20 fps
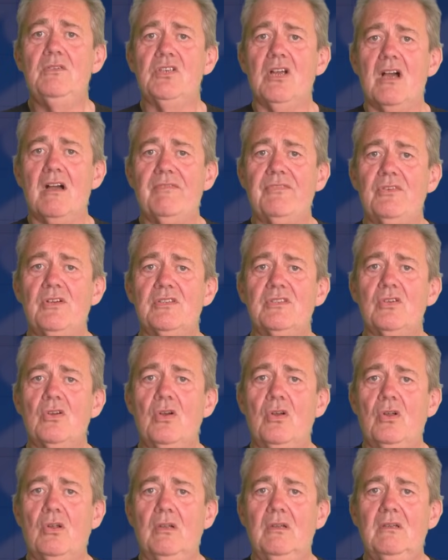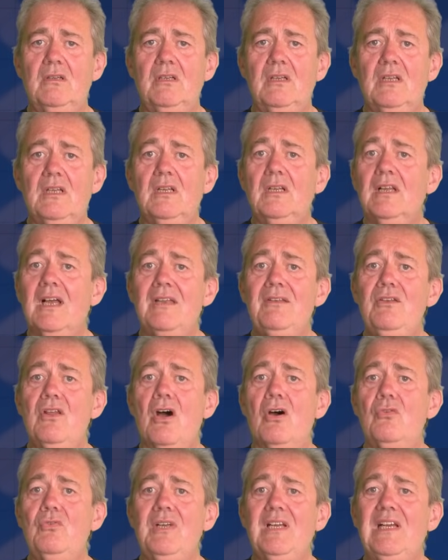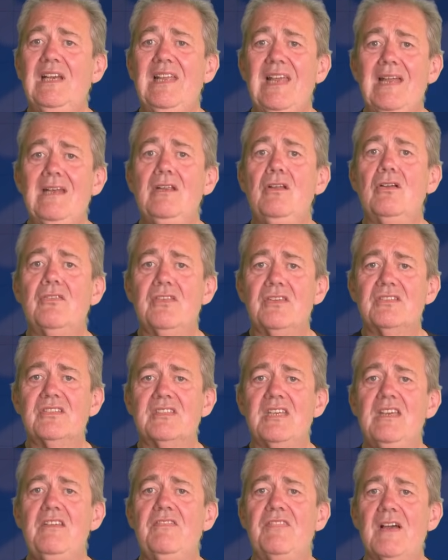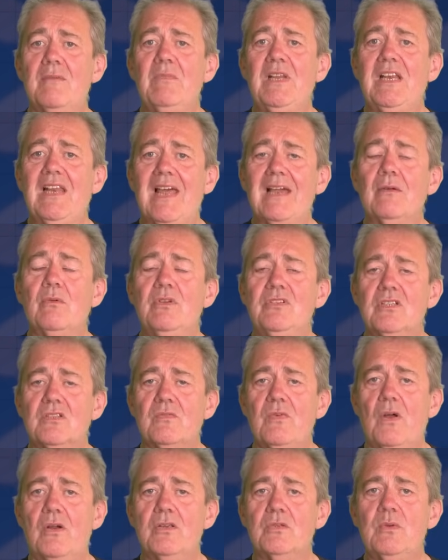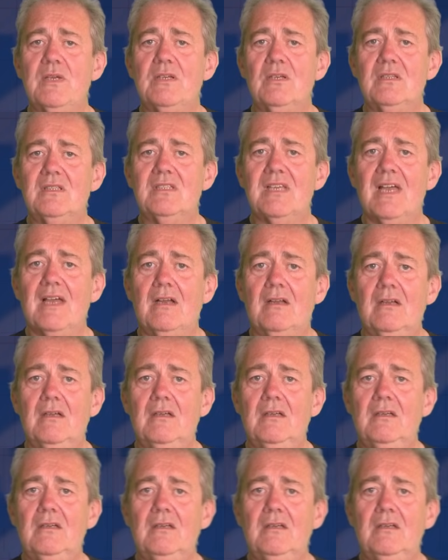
Java at all, and not really any other C family language as far as we could tell.